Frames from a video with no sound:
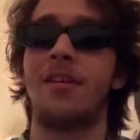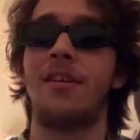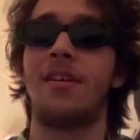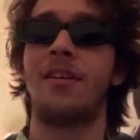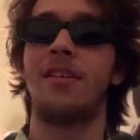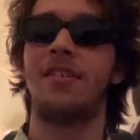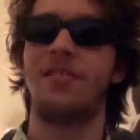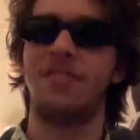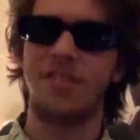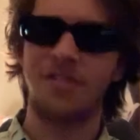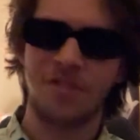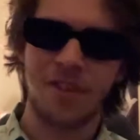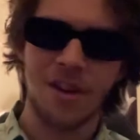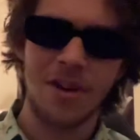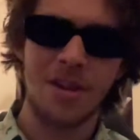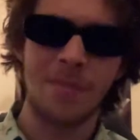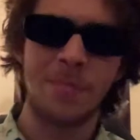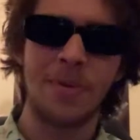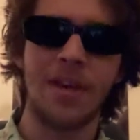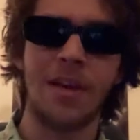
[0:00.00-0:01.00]
cause it's
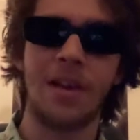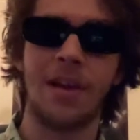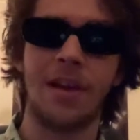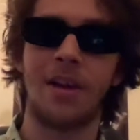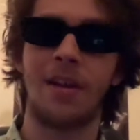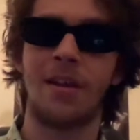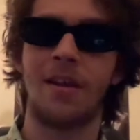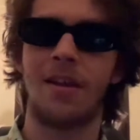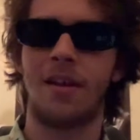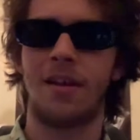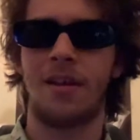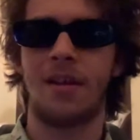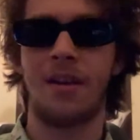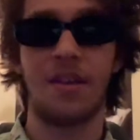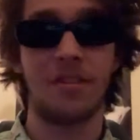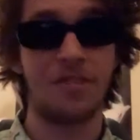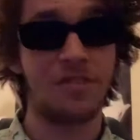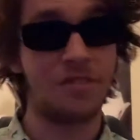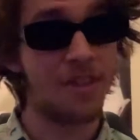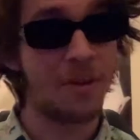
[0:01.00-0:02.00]
gonna be
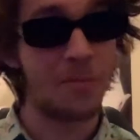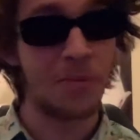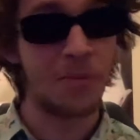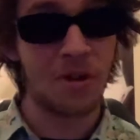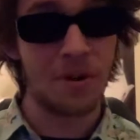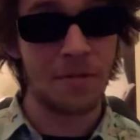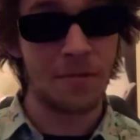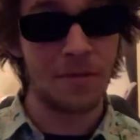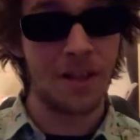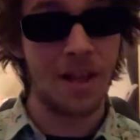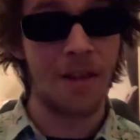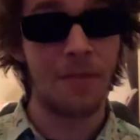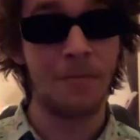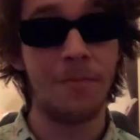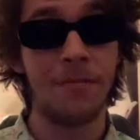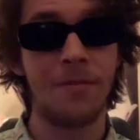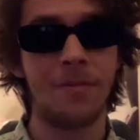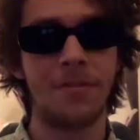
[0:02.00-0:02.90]
a summer of love.